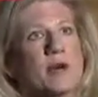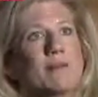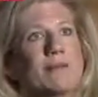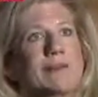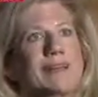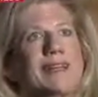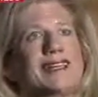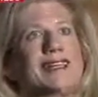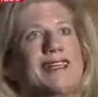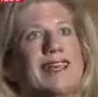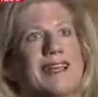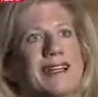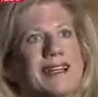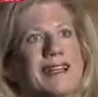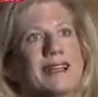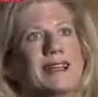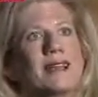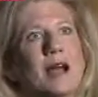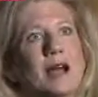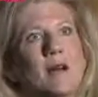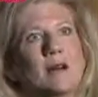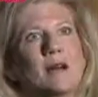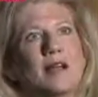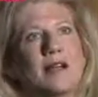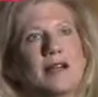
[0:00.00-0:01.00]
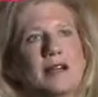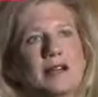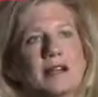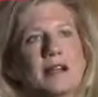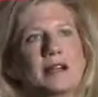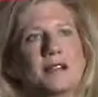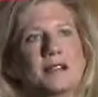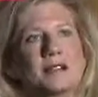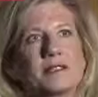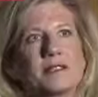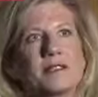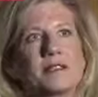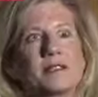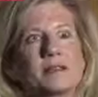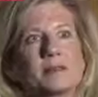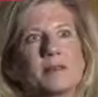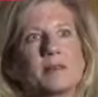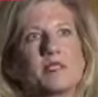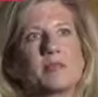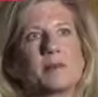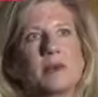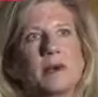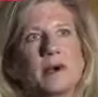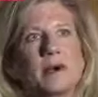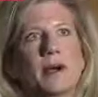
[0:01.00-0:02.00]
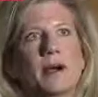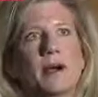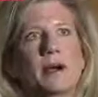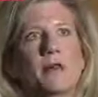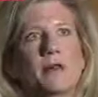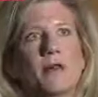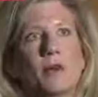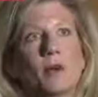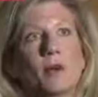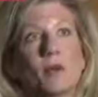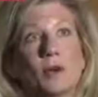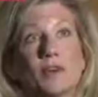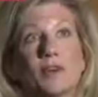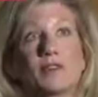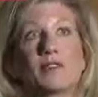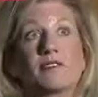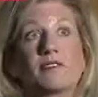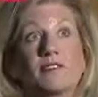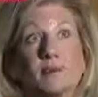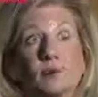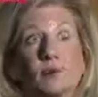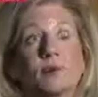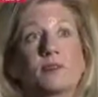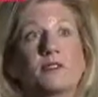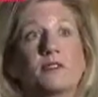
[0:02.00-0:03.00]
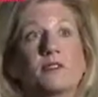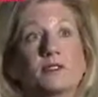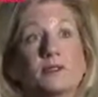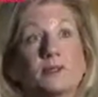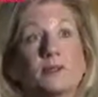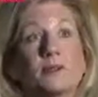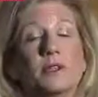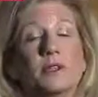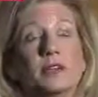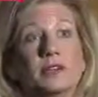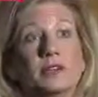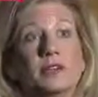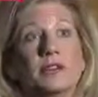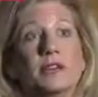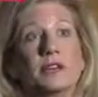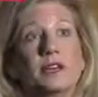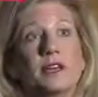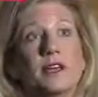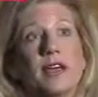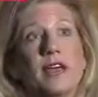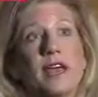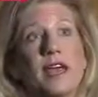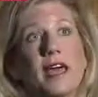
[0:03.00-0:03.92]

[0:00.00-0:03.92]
But the economic analysis seems to bear out that we can afford to do this,